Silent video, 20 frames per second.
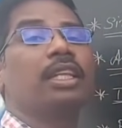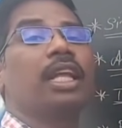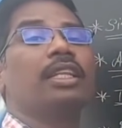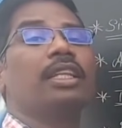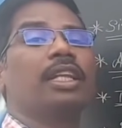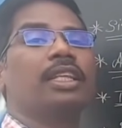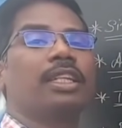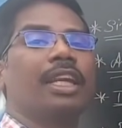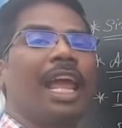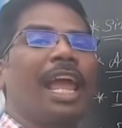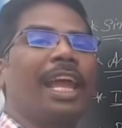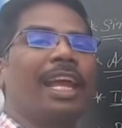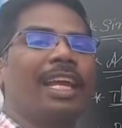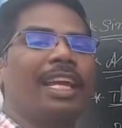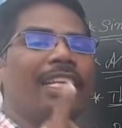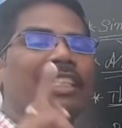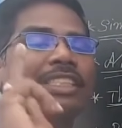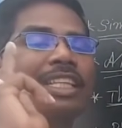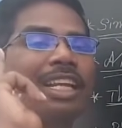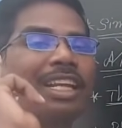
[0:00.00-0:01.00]
Then the
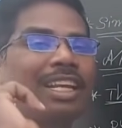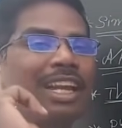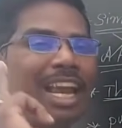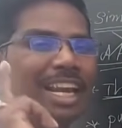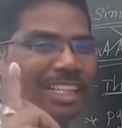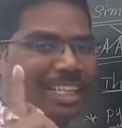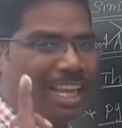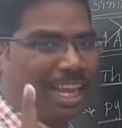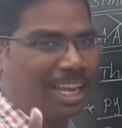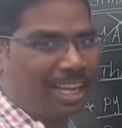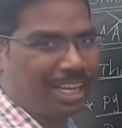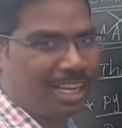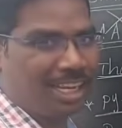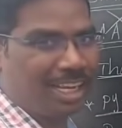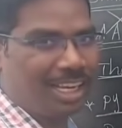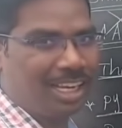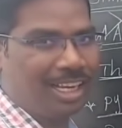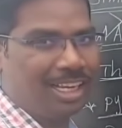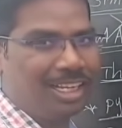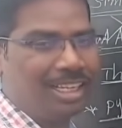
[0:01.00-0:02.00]
triangle is right
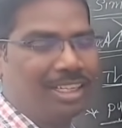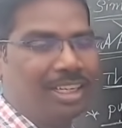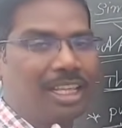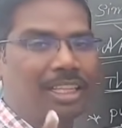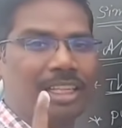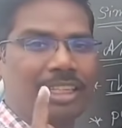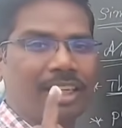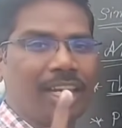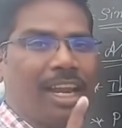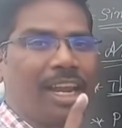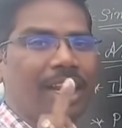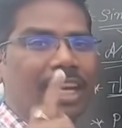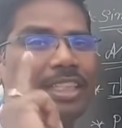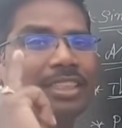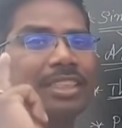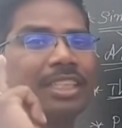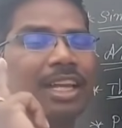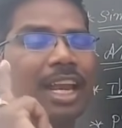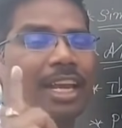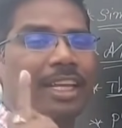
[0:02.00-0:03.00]
angle. Then the triangle
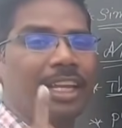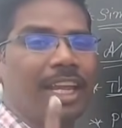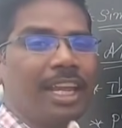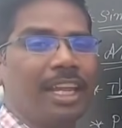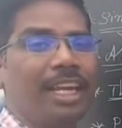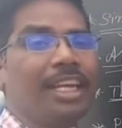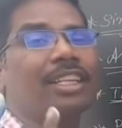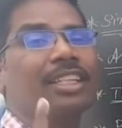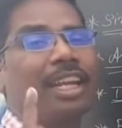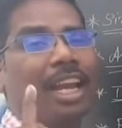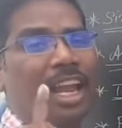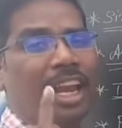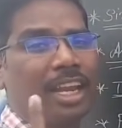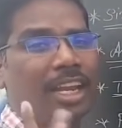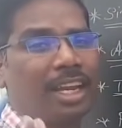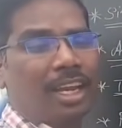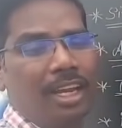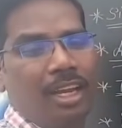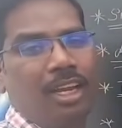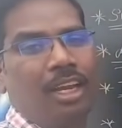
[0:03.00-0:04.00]
is right angle
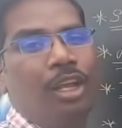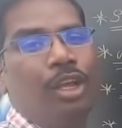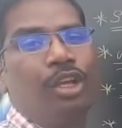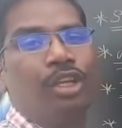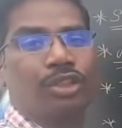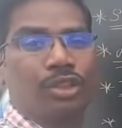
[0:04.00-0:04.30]
triangle.